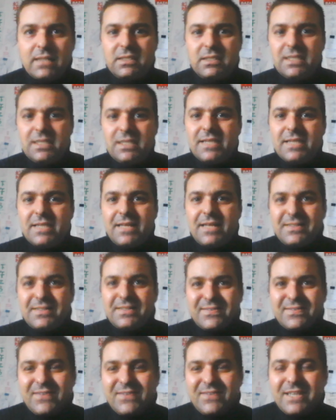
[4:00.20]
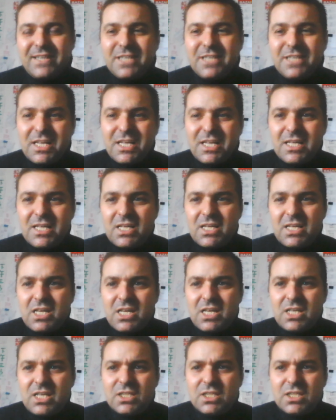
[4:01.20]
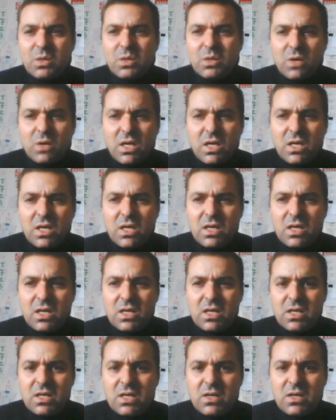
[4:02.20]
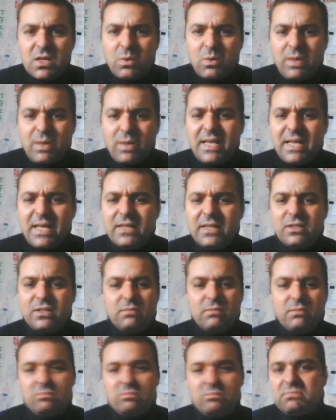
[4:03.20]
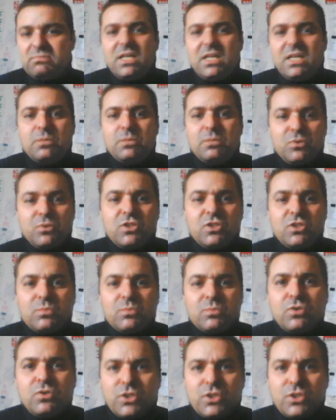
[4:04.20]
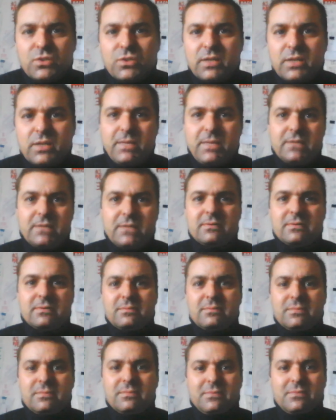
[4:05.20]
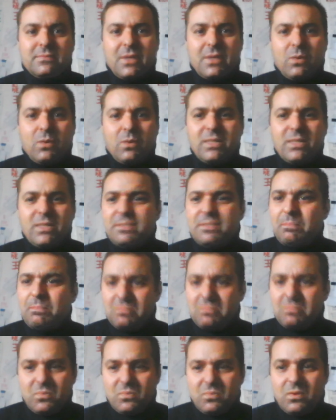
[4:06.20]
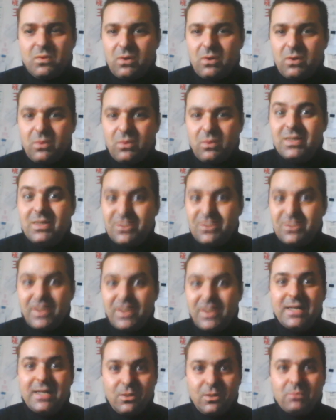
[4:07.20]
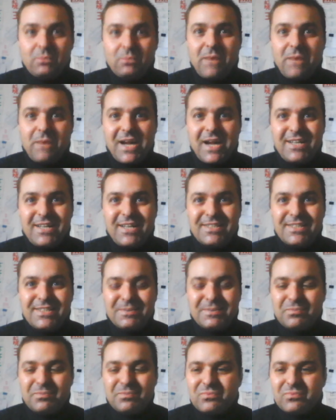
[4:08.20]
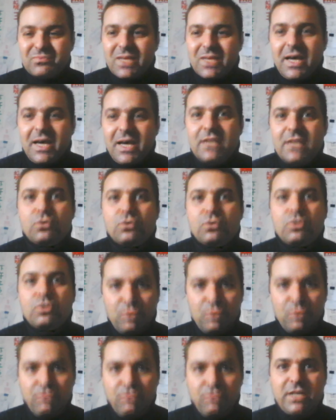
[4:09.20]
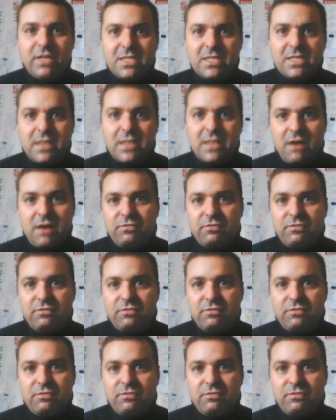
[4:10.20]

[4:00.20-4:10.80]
insect, right? So why they didn't put Mushu? Come on, was the one a good part? And good movies have